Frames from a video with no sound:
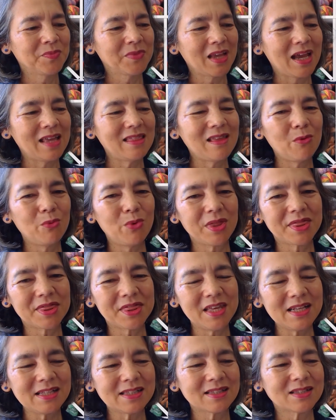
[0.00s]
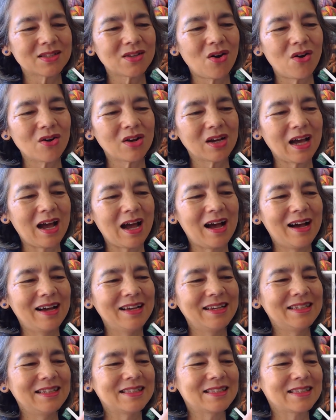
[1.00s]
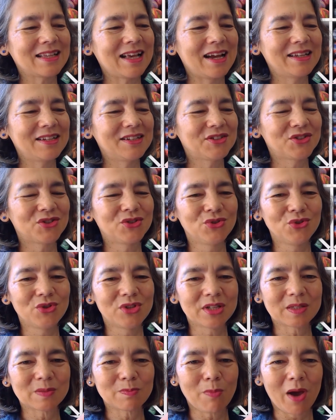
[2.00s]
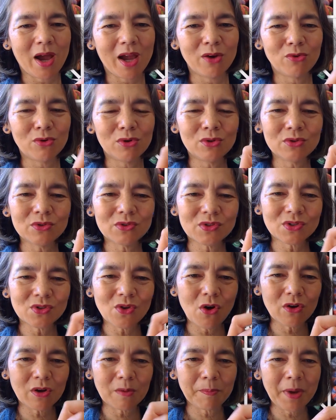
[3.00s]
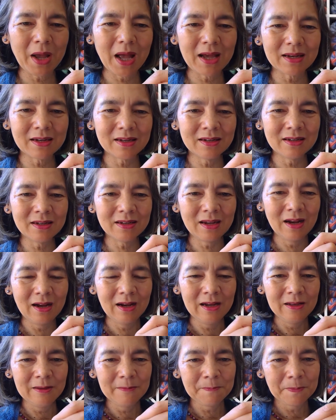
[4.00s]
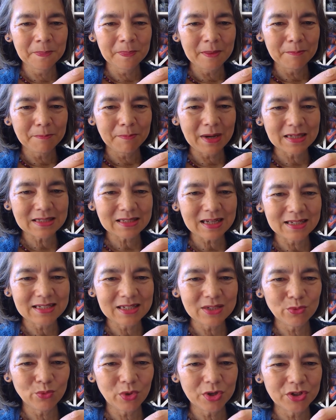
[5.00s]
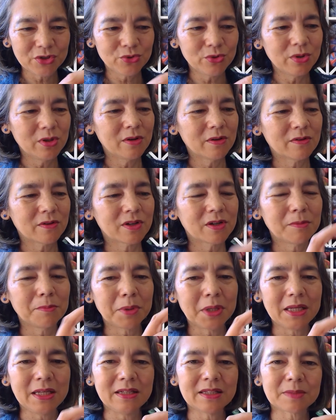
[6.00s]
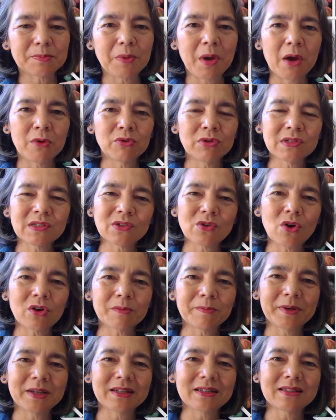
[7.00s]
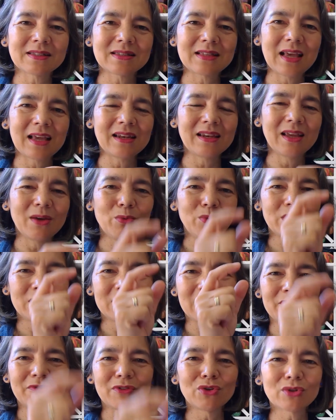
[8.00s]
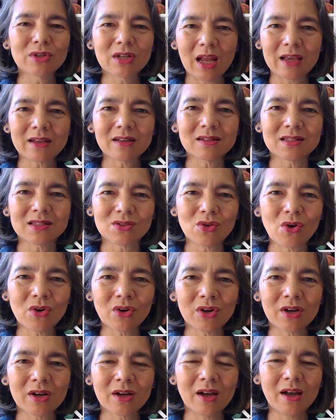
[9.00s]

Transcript: And then with this sock, I decided to do the spiral sock pattern, but I didn't want to do a complete spiral sock because then it wouldn't have looked like a sock